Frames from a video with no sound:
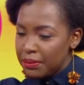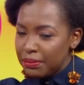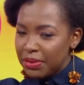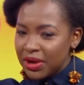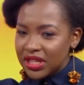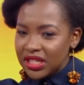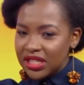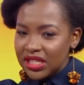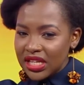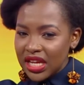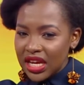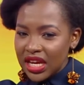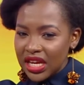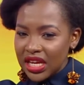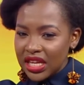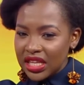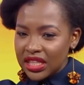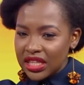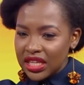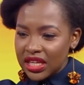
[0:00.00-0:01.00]
But
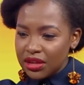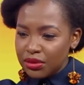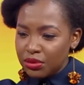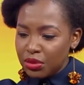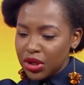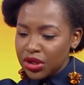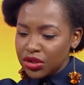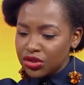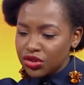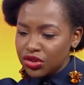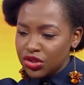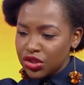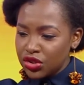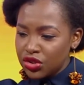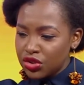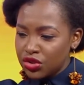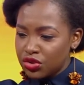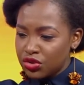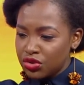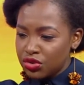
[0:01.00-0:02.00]
say they want to
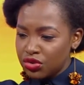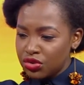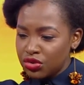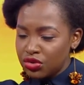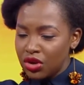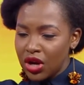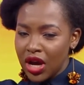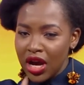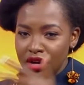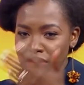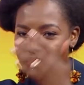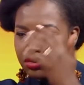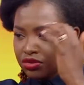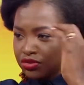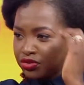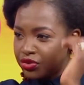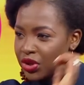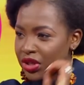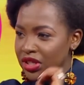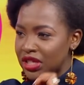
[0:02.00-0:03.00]
just do, I don't know,
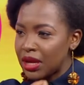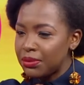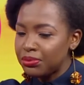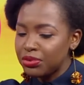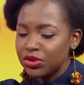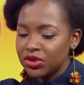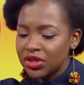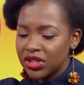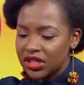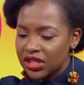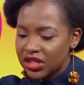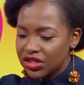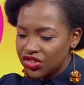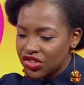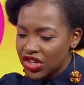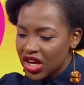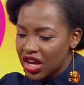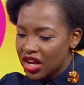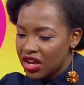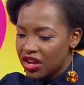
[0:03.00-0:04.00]
for example, there's a
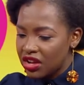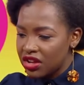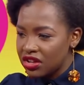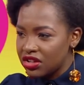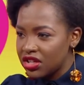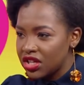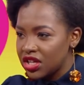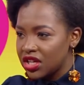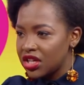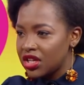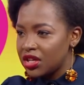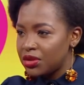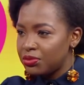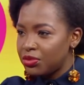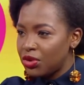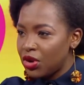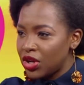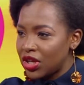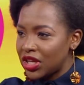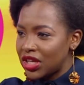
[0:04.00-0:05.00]
gel
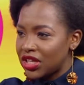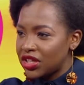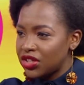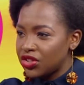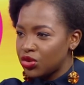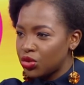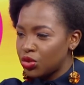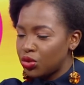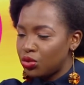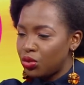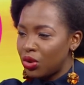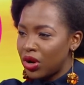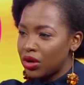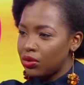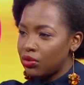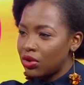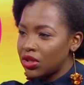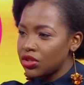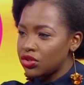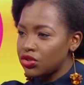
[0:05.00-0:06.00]
polish, or one
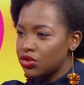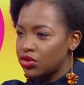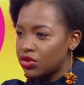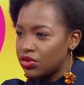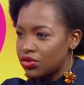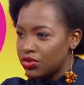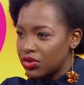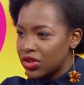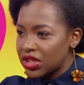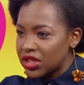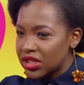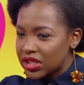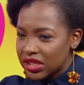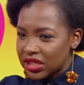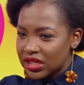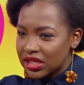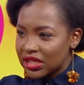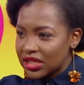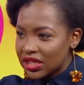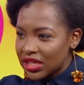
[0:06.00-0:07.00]
wants to do this
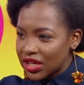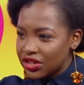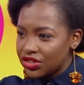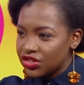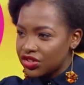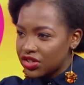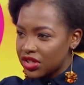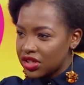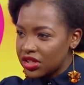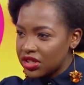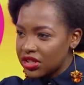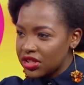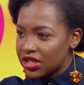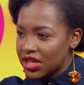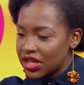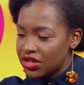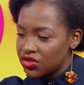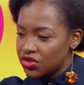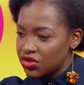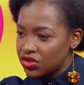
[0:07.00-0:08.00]
extensions,
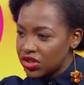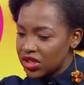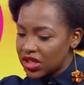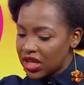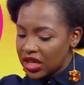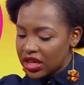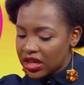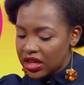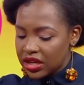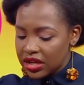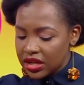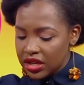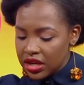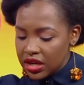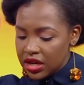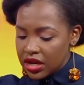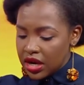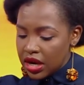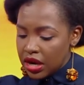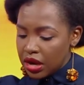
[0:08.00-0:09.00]
as you're saying,
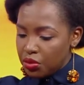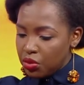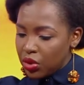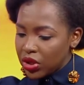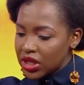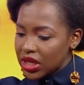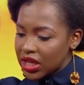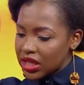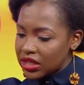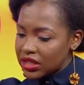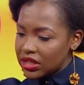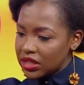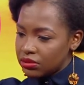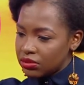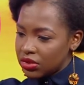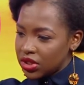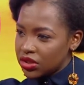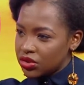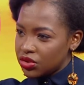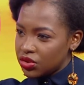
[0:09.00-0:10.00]
what can
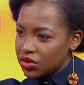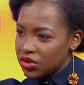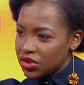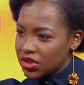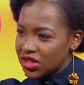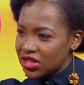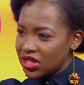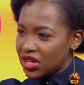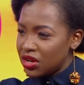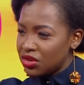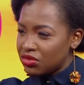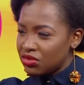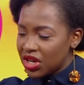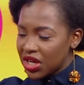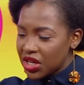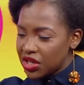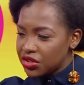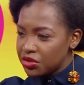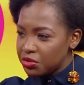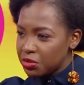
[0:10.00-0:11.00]
someone sort of, is there a
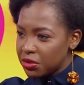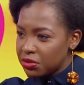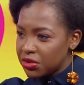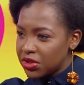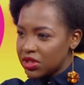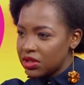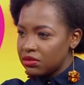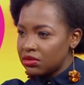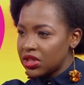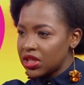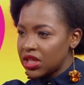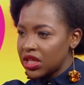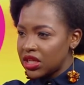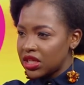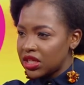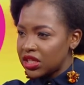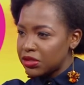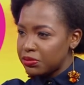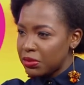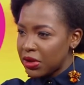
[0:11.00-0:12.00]
range maybe someone can
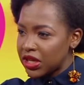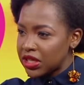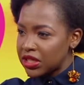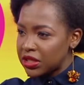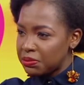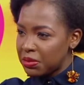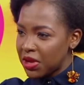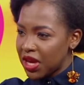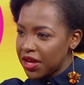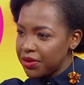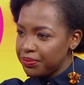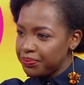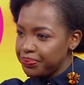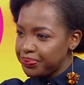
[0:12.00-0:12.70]
expect to pay?